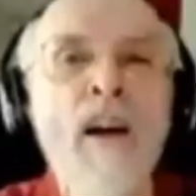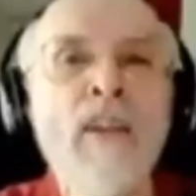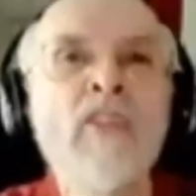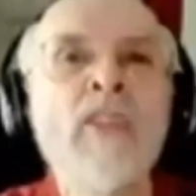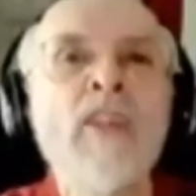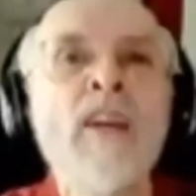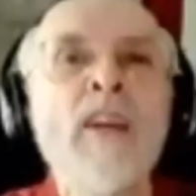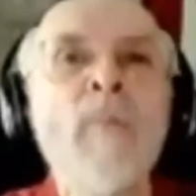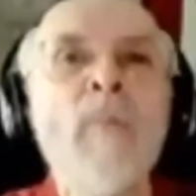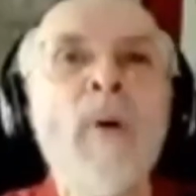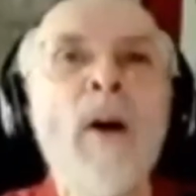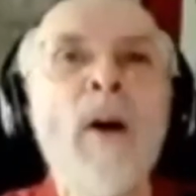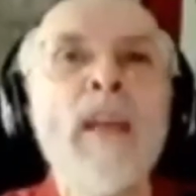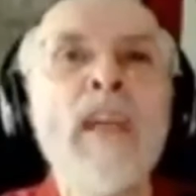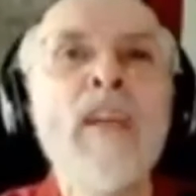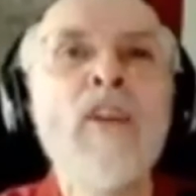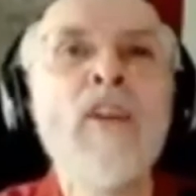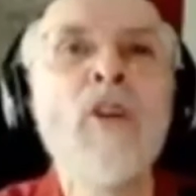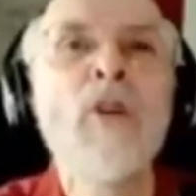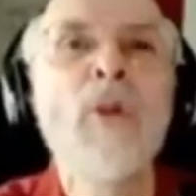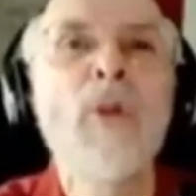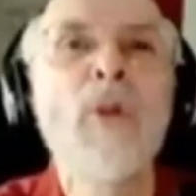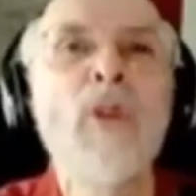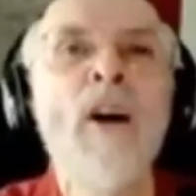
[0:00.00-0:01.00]
on
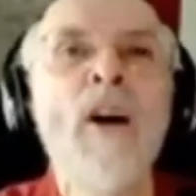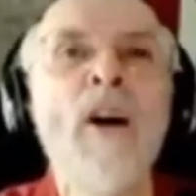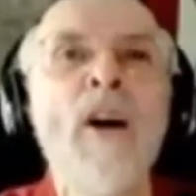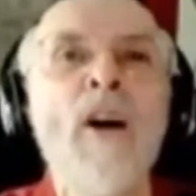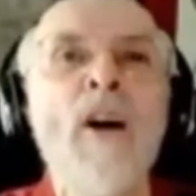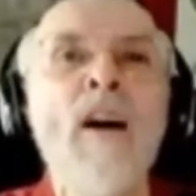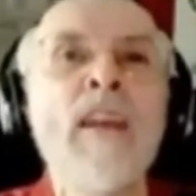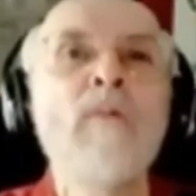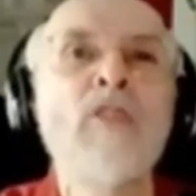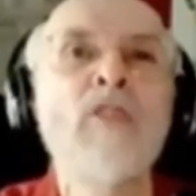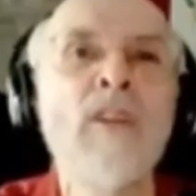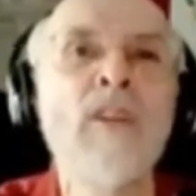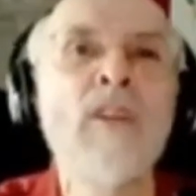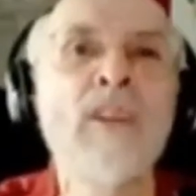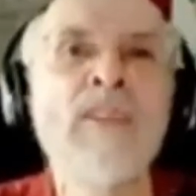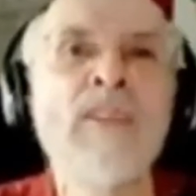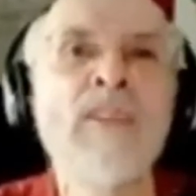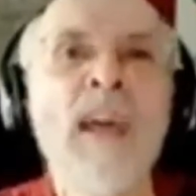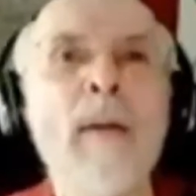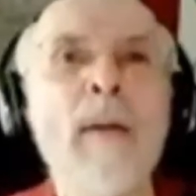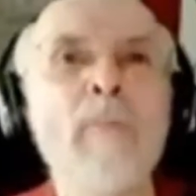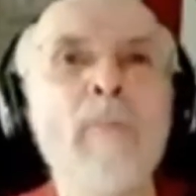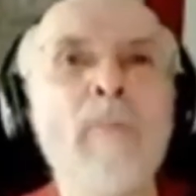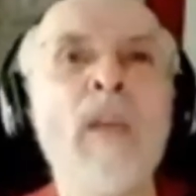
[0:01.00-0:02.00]
somebody who thought he was going to
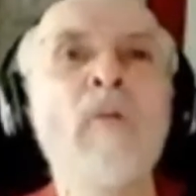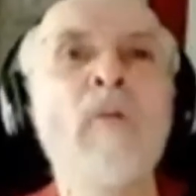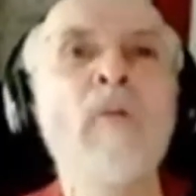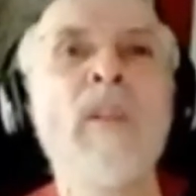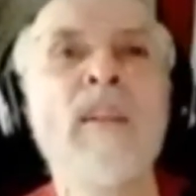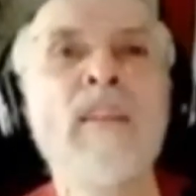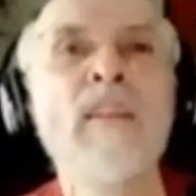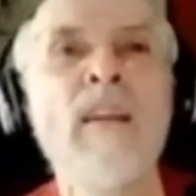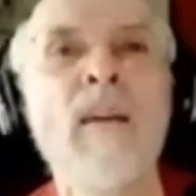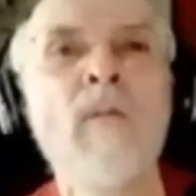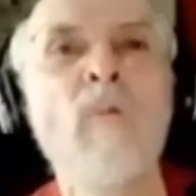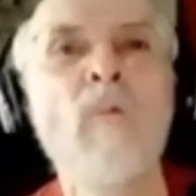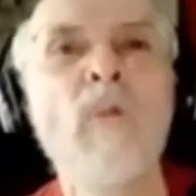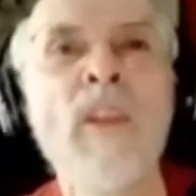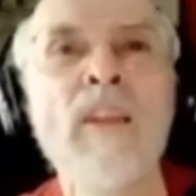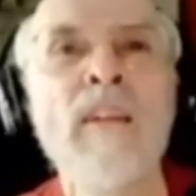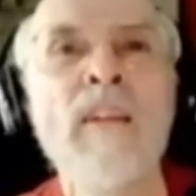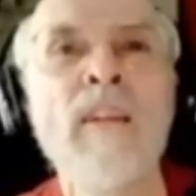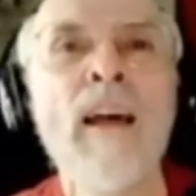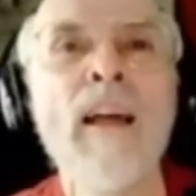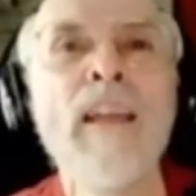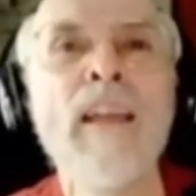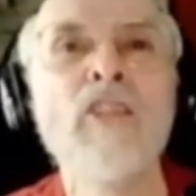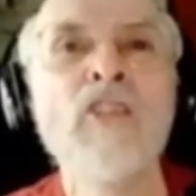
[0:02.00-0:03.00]
zap me with
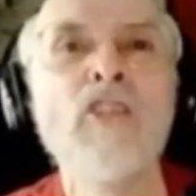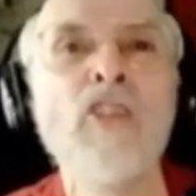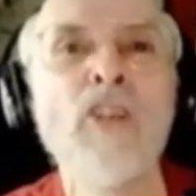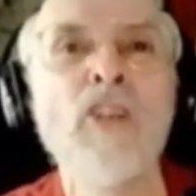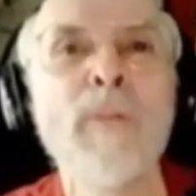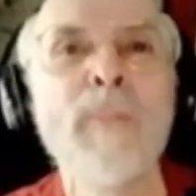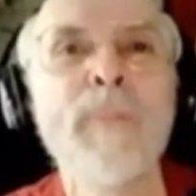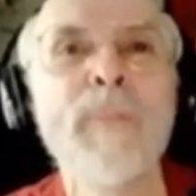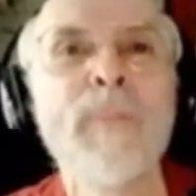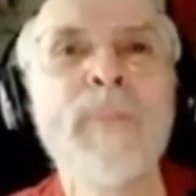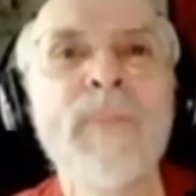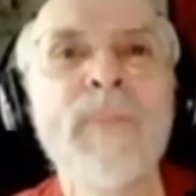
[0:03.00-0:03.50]
a lunge.